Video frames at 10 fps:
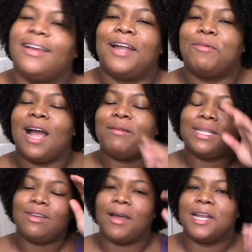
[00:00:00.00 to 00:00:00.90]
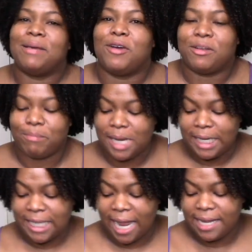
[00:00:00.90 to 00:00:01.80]
And while we're talking about
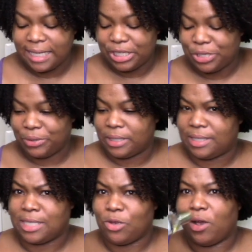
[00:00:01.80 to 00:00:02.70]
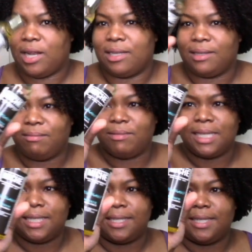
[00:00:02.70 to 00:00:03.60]
meat, I didn't use this oil
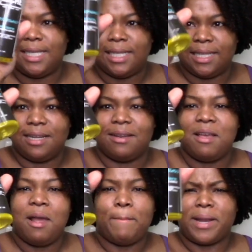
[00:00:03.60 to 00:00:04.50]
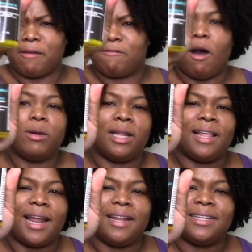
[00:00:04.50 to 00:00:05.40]
this season, but I found it
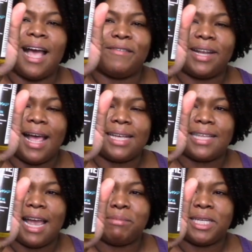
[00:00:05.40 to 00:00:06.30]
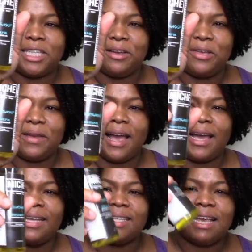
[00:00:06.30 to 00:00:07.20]
that I didn't have it last time to show you
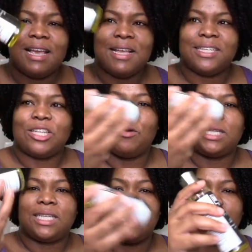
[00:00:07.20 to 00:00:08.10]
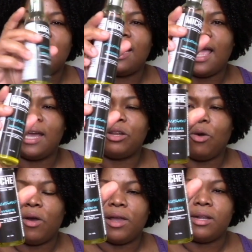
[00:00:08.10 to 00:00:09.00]
guys. So it's just a light
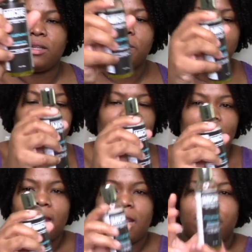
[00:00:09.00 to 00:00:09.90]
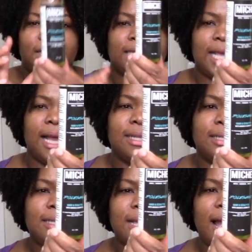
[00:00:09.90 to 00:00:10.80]
oil. I love the scent.